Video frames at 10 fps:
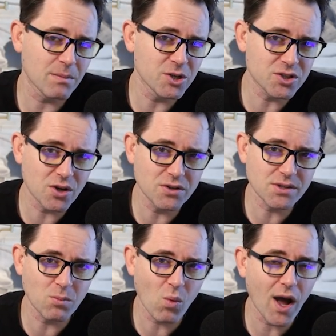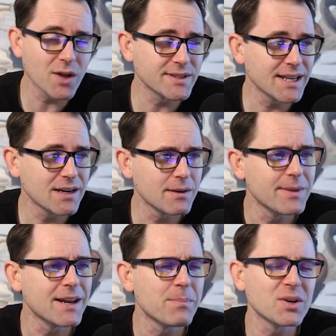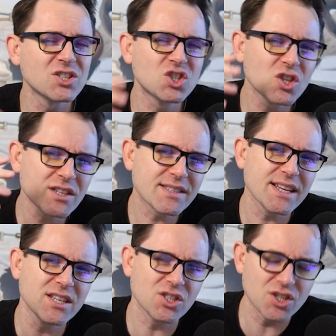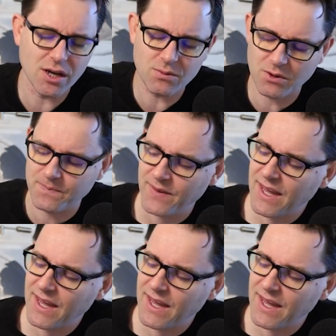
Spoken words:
I'm going to show you some wild data in a minute, but just in general,